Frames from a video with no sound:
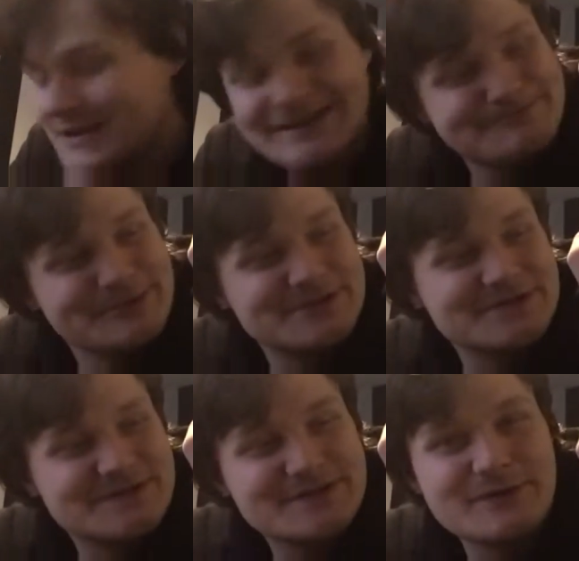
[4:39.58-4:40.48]
which
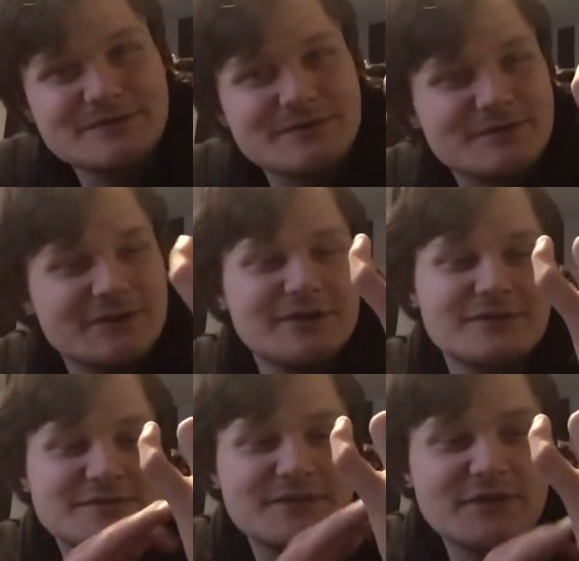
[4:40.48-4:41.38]
is so, so good. And
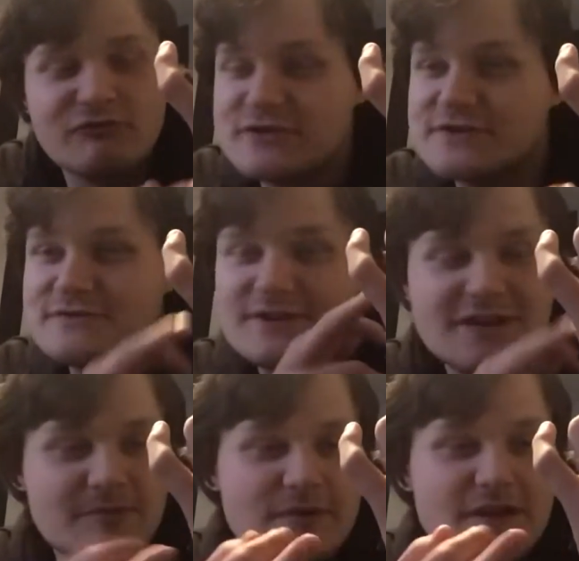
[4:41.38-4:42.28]
also the original
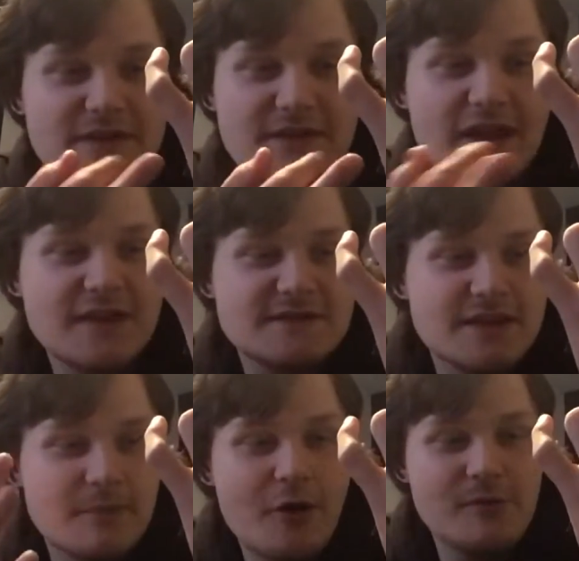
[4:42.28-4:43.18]
EP, The
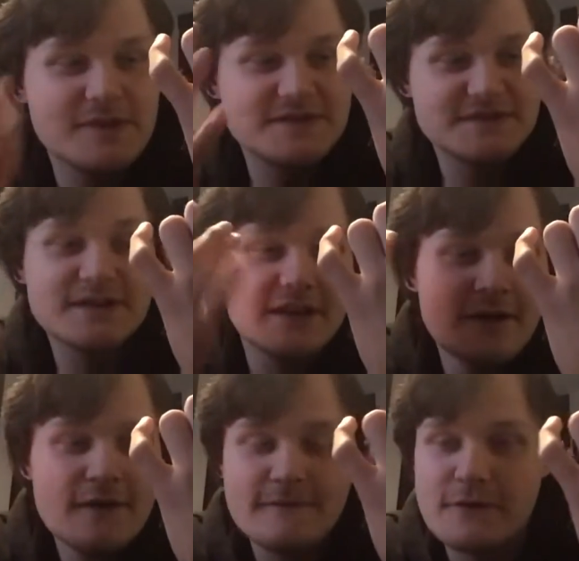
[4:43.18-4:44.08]
A-Team Homeless, The City,
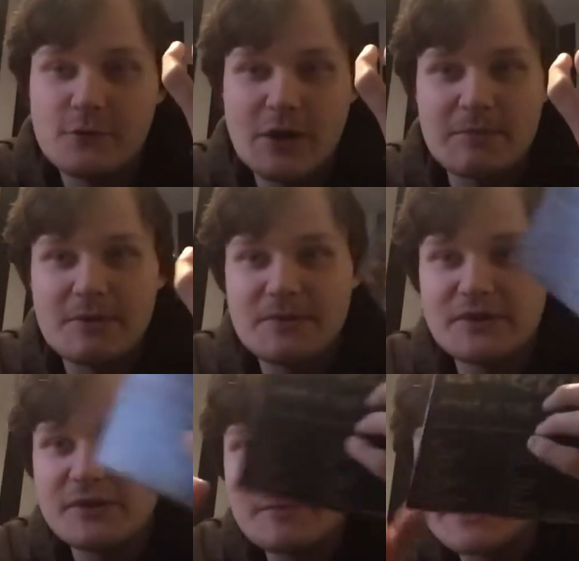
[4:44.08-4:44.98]
Fall, Wake Me Up, and
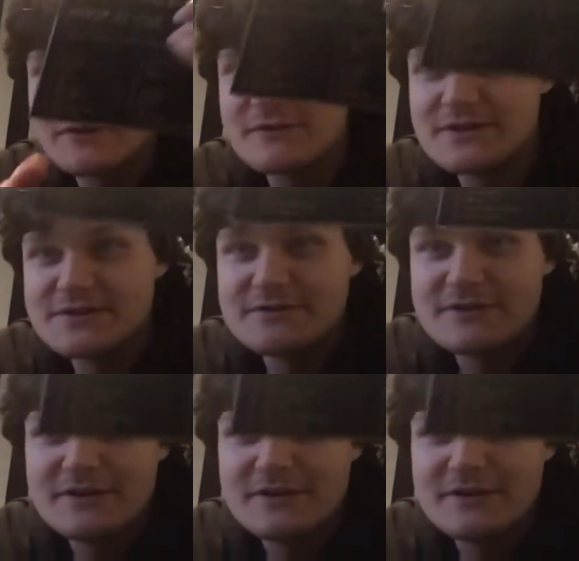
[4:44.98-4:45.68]
You Need Me, I Don't Need You.